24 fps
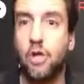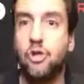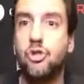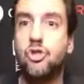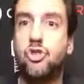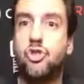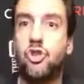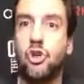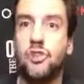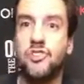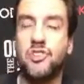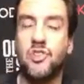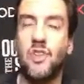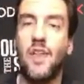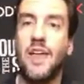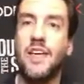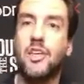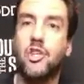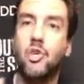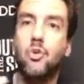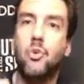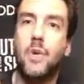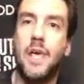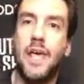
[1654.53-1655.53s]
just
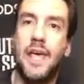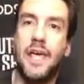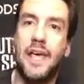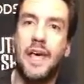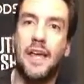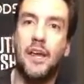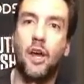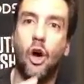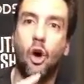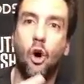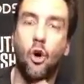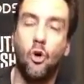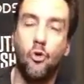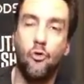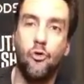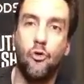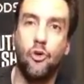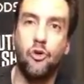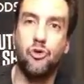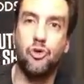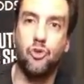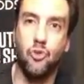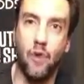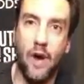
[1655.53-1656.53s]
like you can't
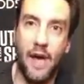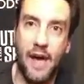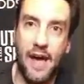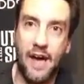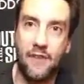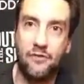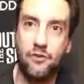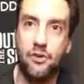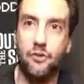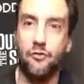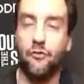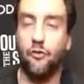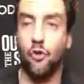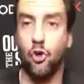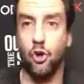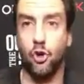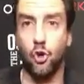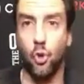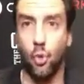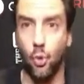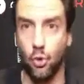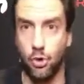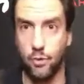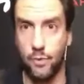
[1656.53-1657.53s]
overdraft for a
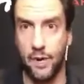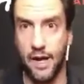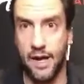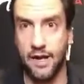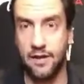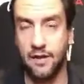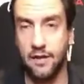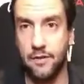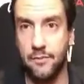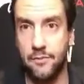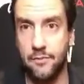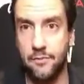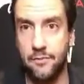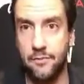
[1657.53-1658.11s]
quarterback.